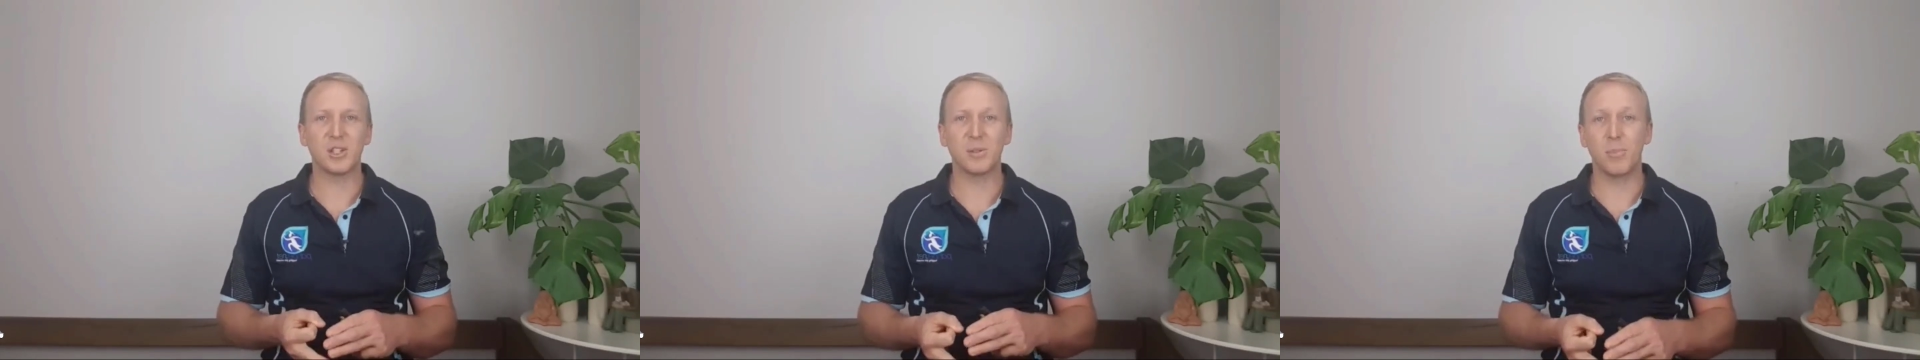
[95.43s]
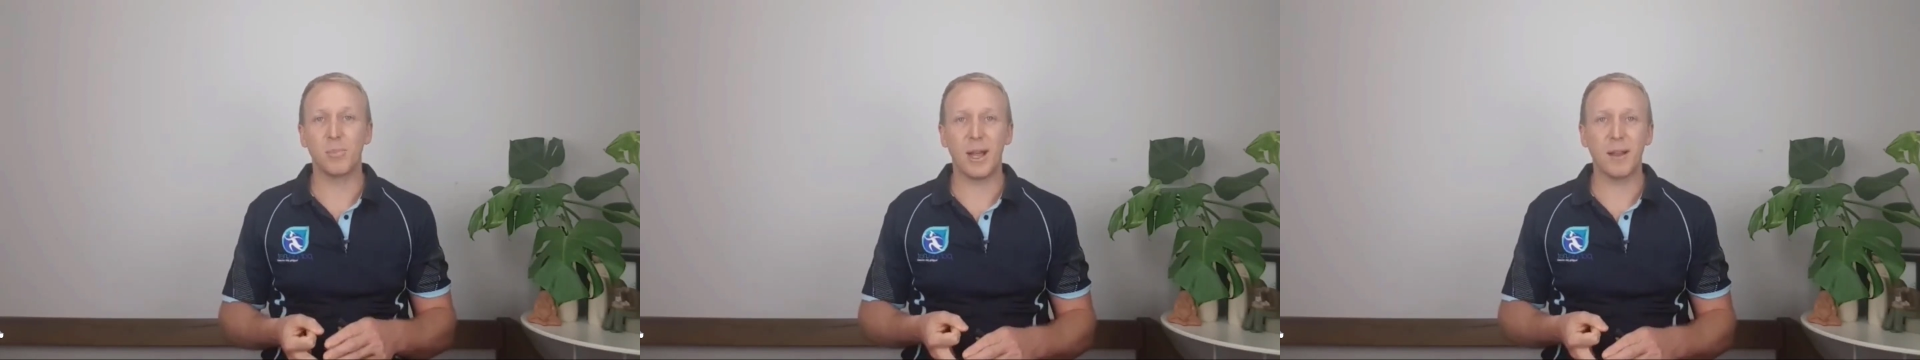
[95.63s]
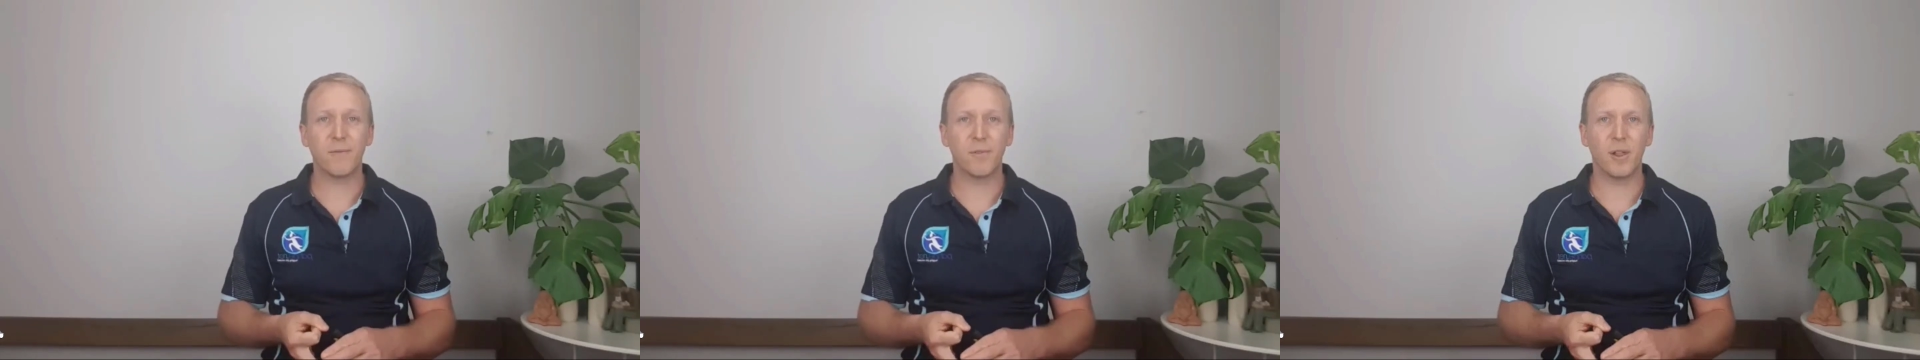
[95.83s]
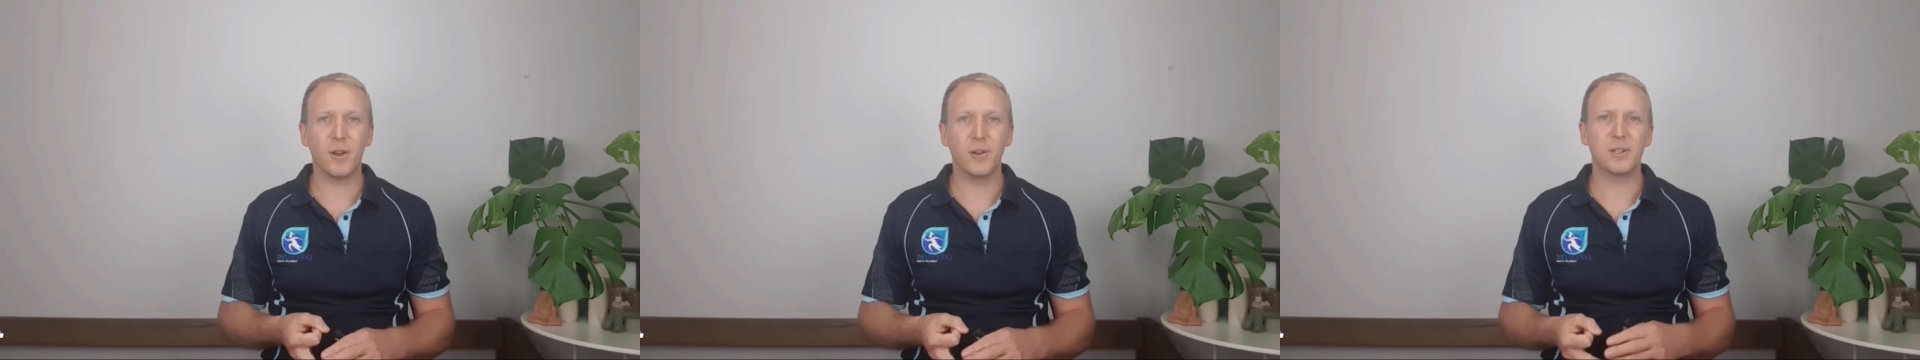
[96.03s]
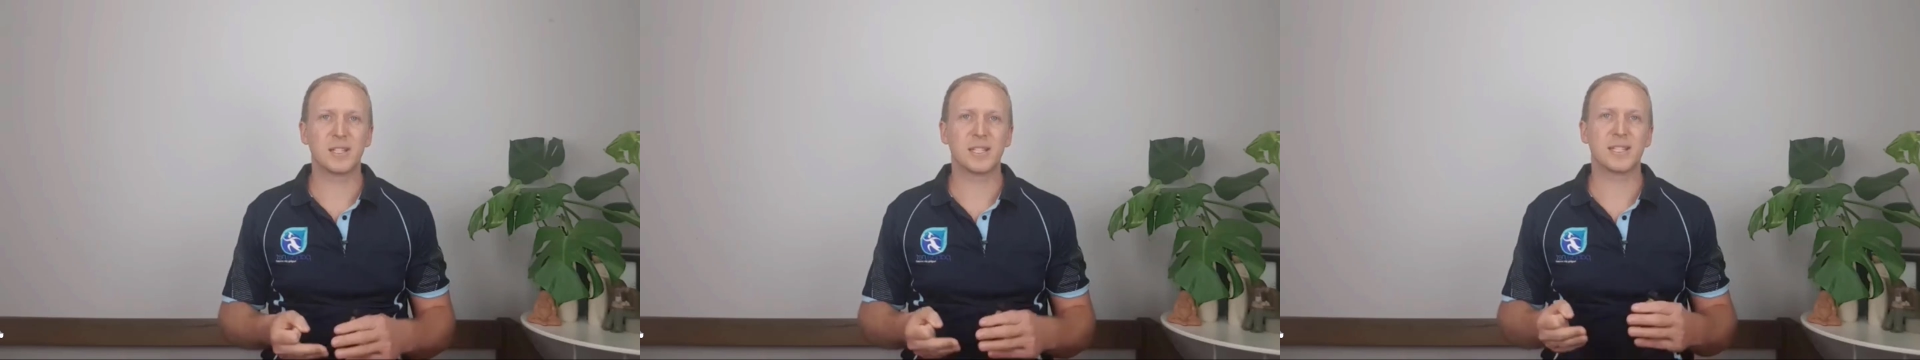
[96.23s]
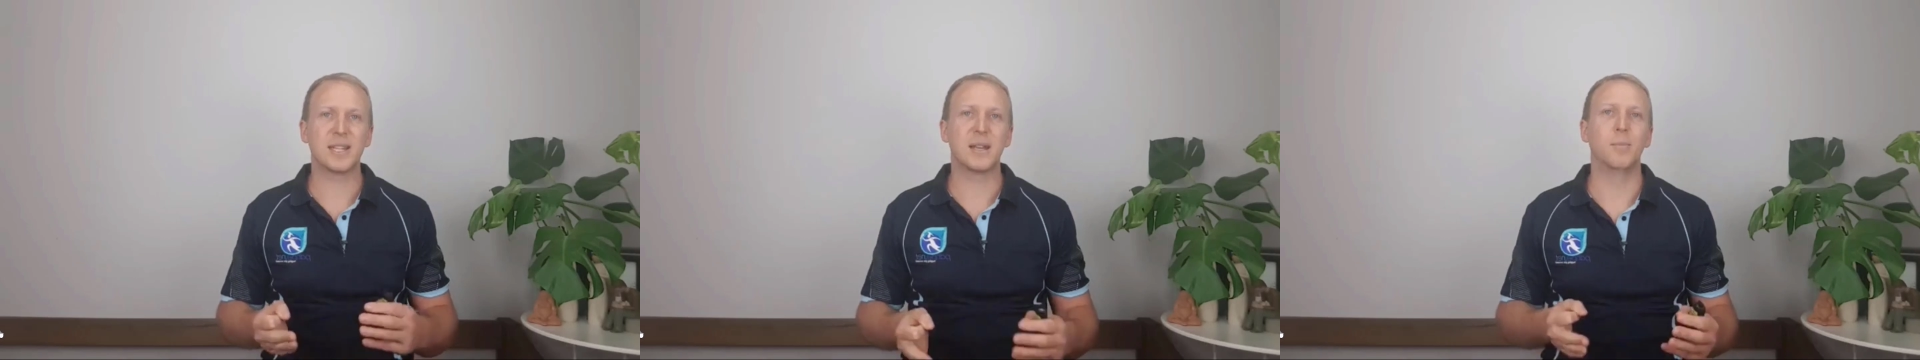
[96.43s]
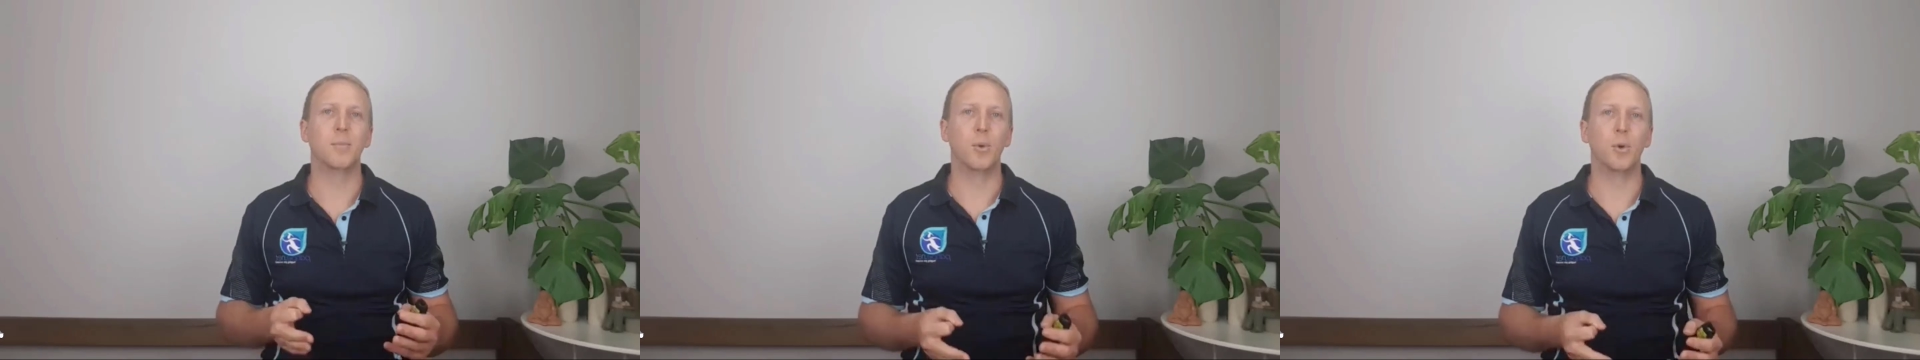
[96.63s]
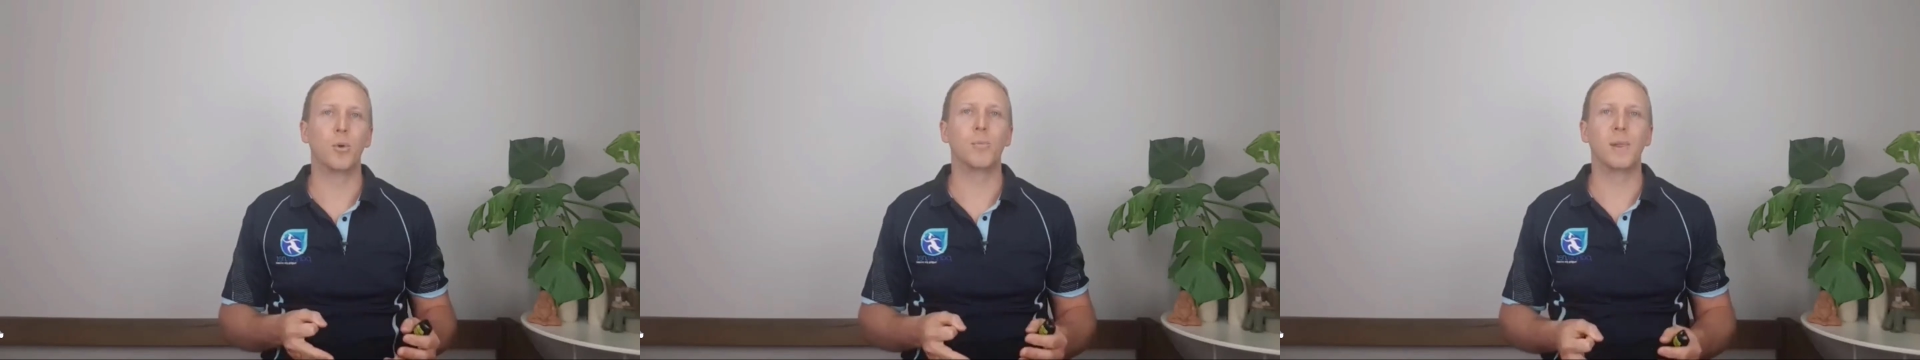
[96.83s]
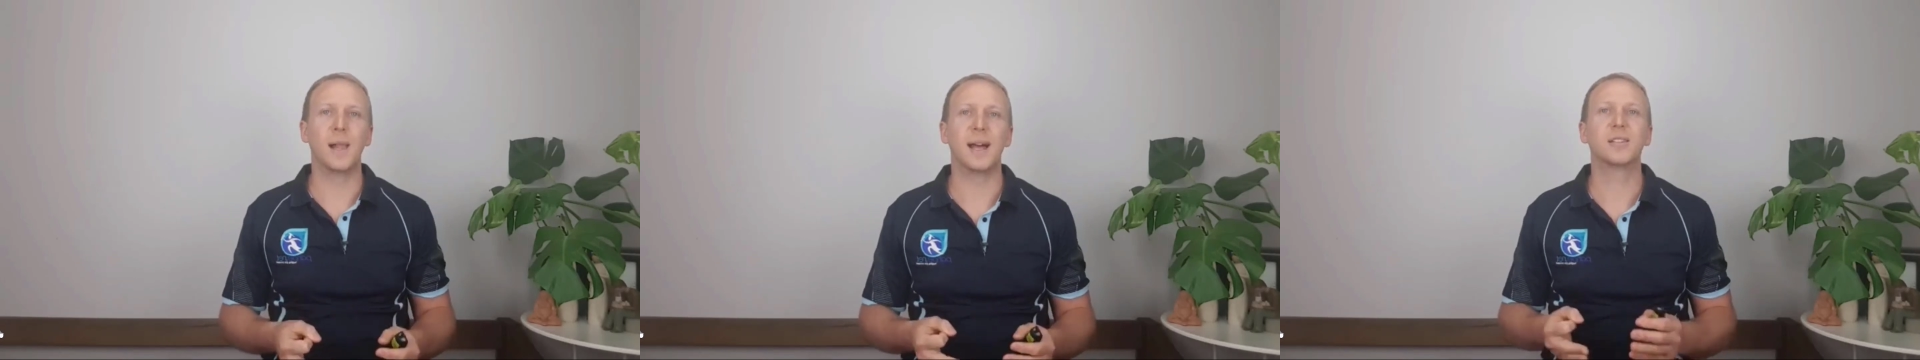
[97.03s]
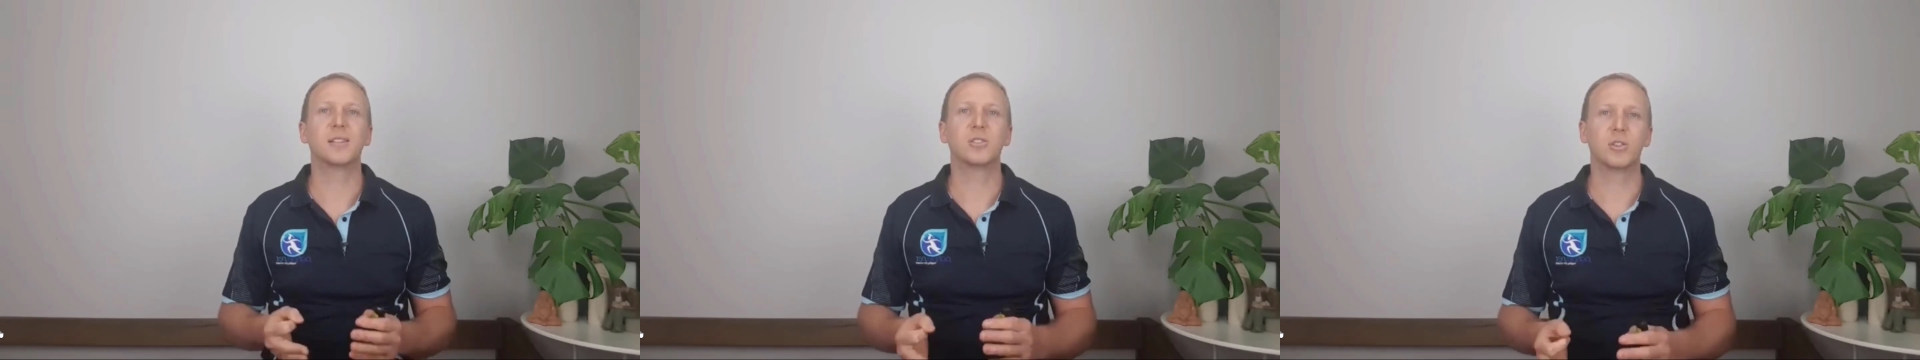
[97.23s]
in blood flow to send more blood